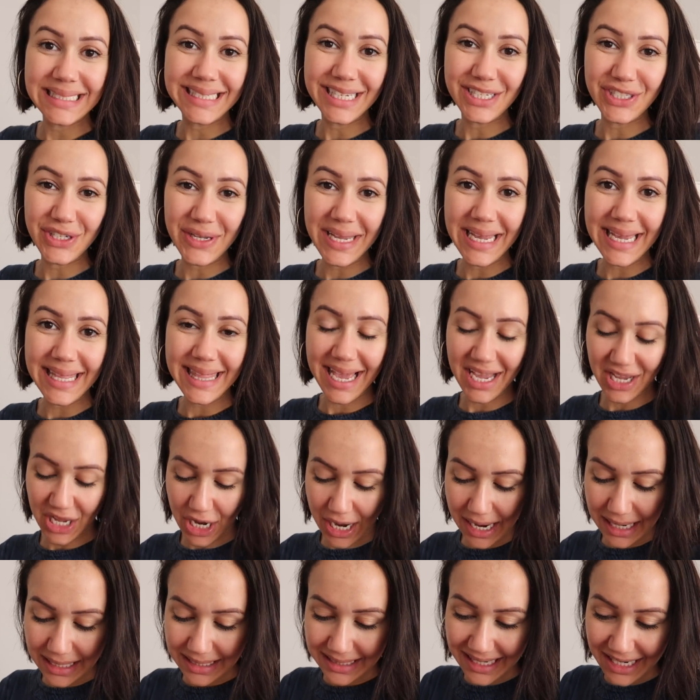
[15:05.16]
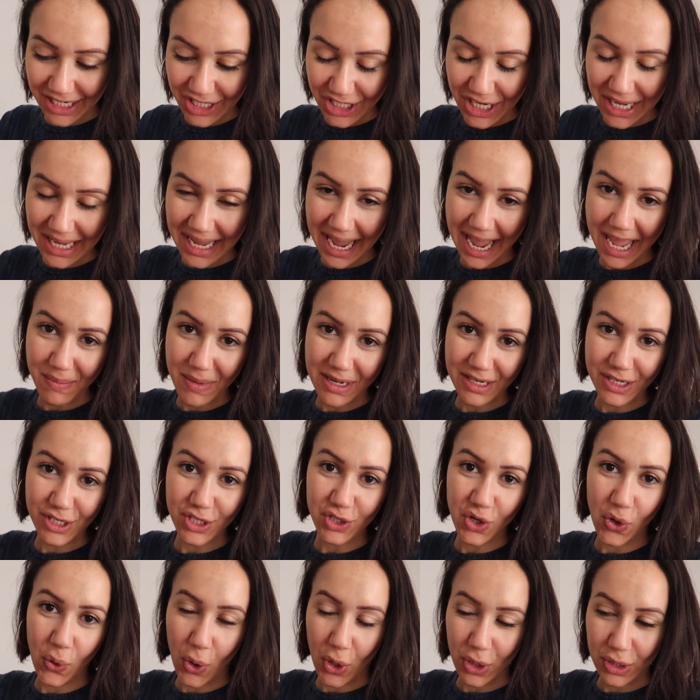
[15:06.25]
Did you hear that, guys? She came into
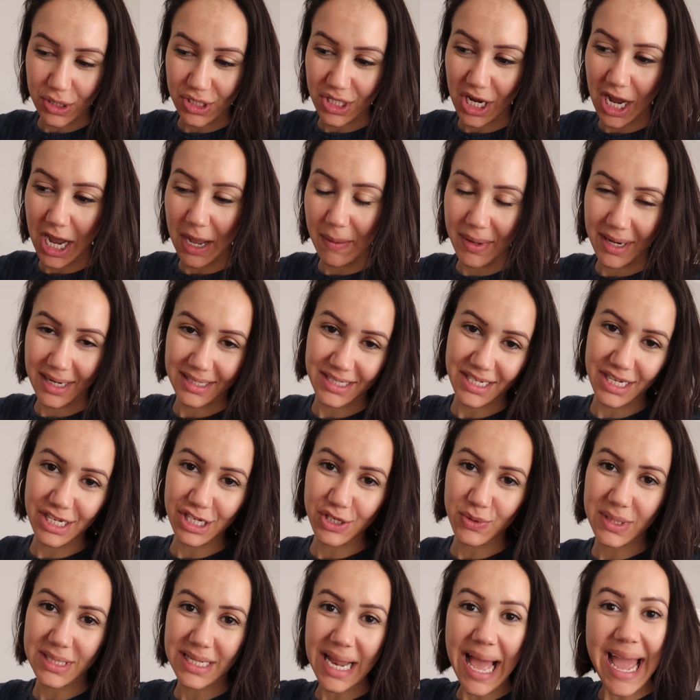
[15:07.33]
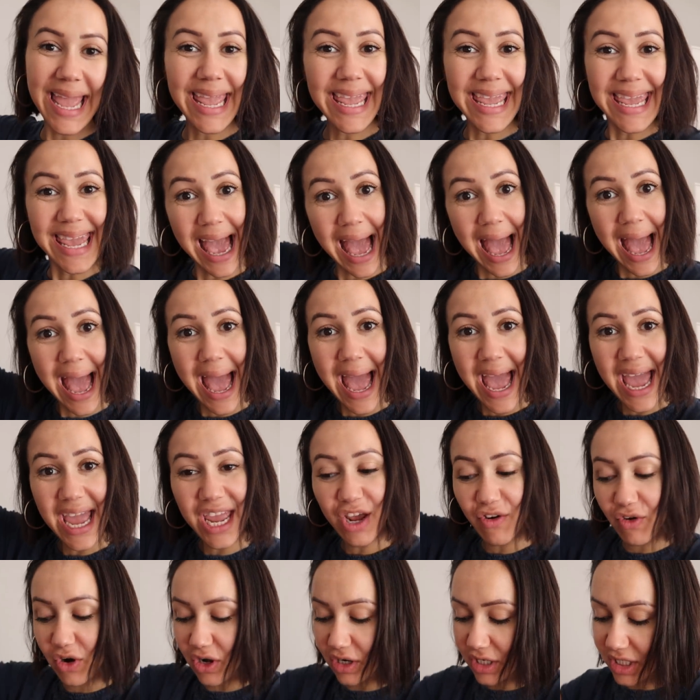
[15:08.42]
school on time and her teacher was like, "Yay,
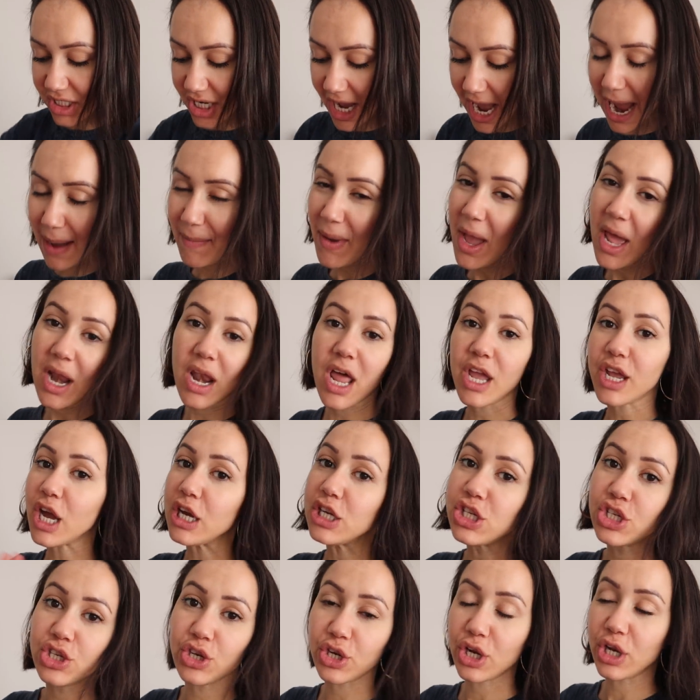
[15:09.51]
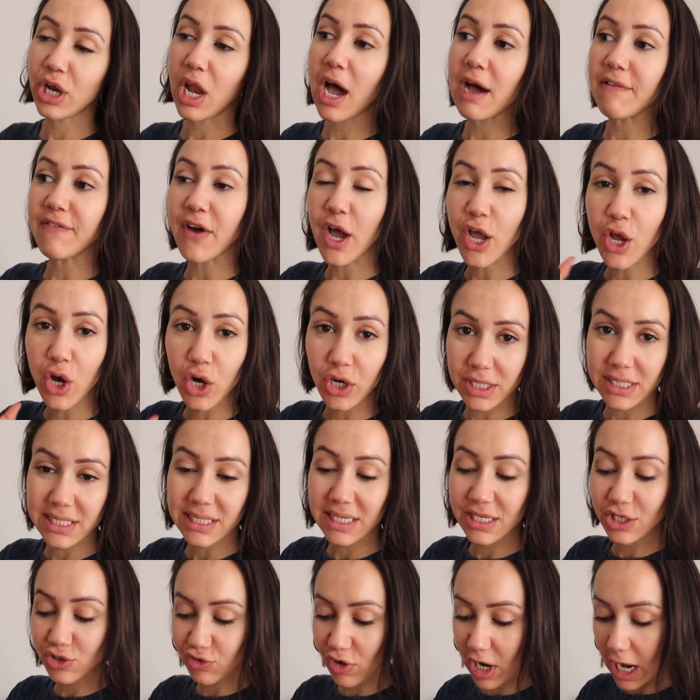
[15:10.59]
you're on time." Like, I shouldn't laugh. I
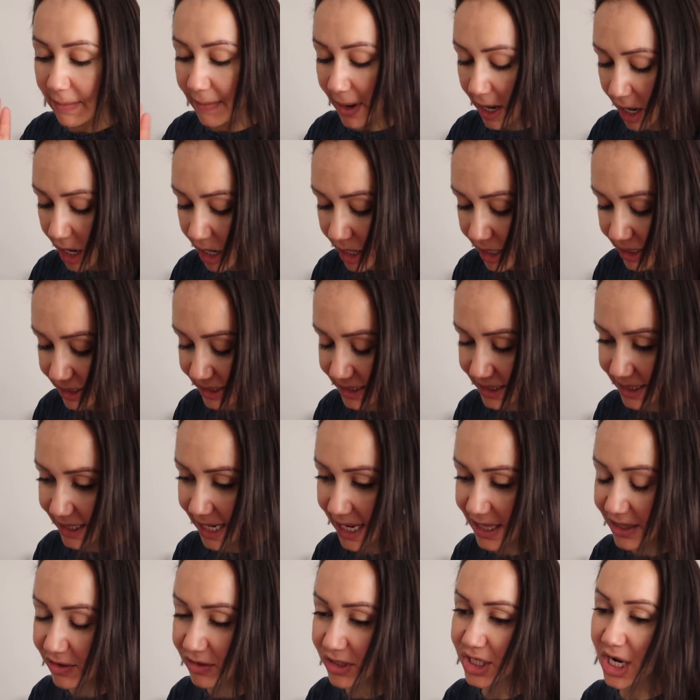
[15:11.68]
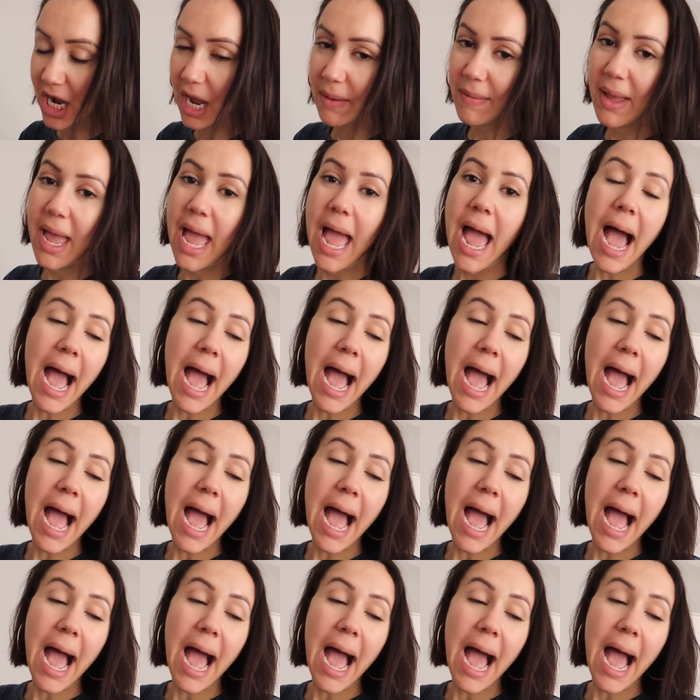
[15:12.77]
honestly try my hardest to get there on time.